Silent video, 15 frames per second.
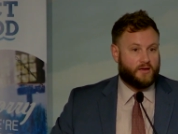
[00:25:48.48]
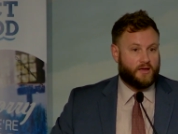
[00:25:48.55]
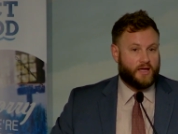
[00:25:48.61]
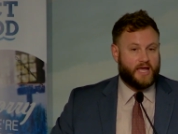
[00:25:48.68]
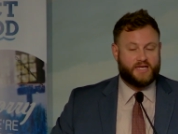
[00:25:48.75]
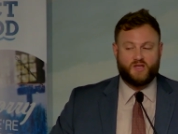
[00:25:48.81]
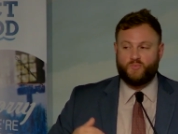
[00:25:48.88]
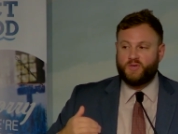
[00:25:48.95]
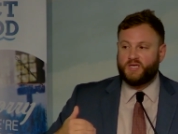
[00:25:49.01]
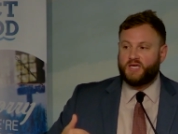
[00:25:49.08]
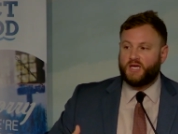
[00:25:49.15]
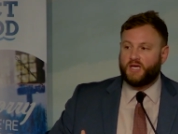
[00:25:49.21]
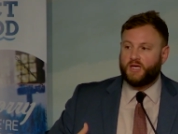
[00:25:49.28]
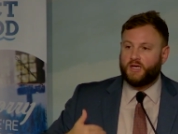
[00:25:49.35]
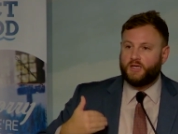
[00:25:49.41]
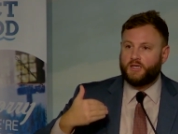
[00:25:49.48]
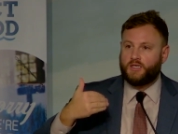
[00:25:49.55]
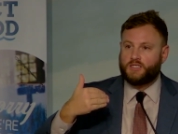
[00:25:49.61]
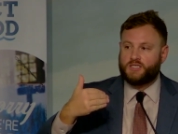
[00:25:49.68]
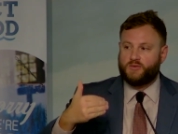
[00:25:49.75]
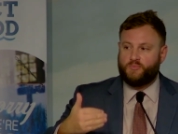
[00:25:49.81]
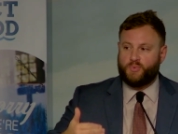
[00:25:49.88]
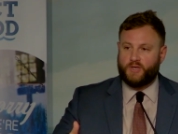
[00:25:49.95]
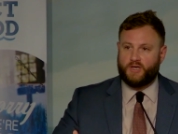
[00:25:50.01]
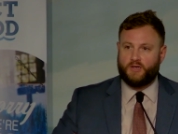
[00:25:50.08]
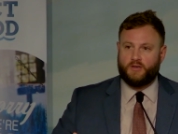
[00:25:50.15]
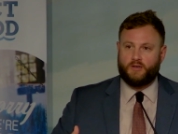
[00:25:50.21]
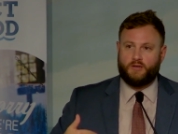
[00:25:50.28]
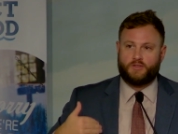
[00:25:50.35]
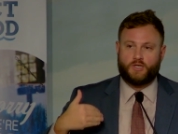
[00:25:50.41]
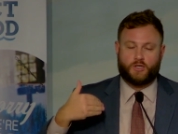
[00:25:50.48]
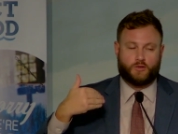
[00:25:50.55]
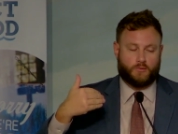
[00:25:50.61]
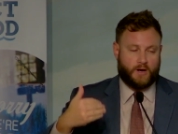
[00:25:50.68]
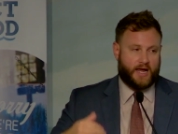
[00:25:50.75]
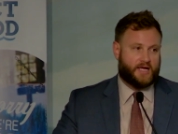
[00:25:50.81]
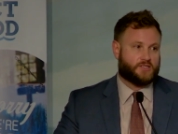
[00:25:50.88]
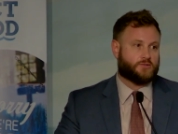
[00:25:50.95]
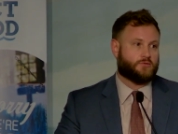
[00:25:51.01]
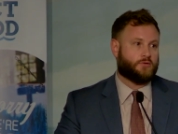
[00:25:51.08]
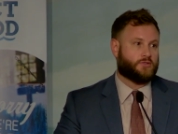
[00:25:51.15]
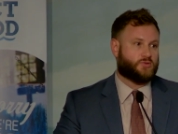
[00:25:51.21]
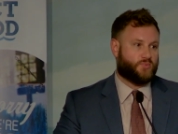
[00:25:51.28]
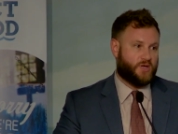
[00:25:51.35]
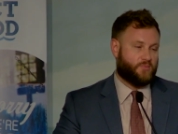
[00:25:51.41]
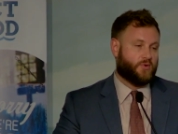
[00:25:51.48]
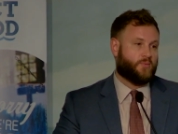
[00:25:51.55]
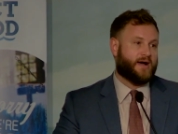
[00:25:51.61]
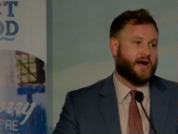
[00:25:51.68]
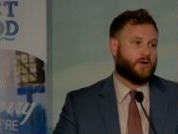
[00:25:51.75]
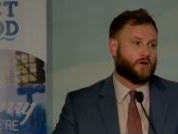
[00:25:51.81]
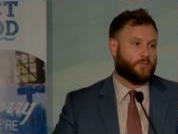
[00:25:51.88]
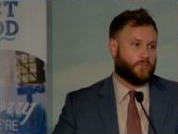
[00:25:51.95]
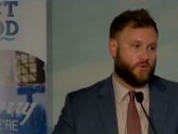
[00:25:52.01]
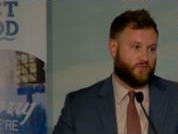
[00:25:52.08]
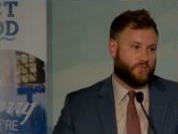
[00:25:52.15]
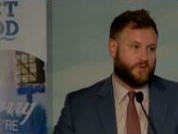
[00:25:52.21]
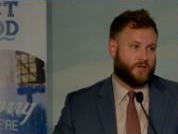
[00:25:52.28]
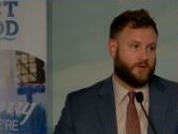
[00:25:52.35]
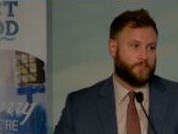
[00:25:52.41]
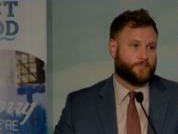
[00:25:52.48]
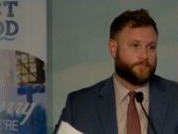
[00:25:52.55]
And you begin to build a grassroots, people-powered movement